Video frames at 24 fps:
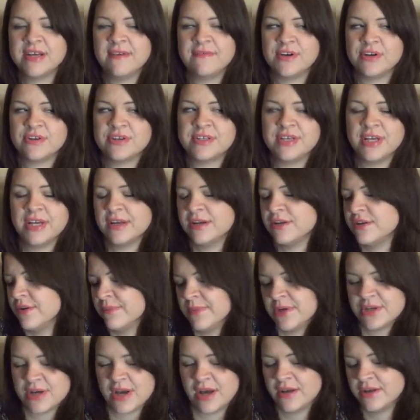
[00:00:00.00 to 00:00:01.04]
if you're seeing a
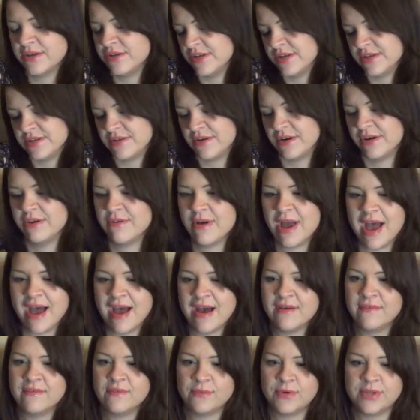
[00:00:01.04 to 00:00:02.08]
dermatologist or you
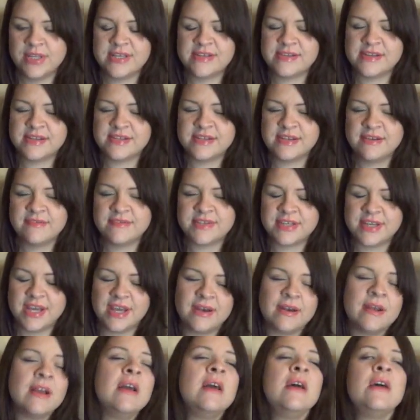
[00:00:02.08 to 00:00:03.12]
have really sensitive
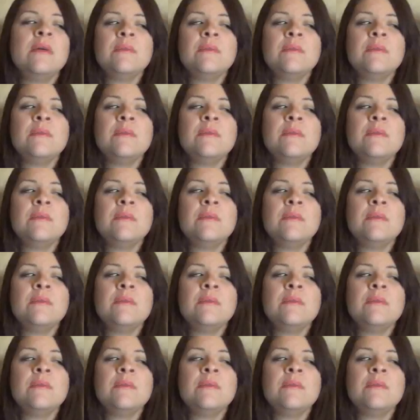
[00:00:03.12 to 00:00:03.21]
skin,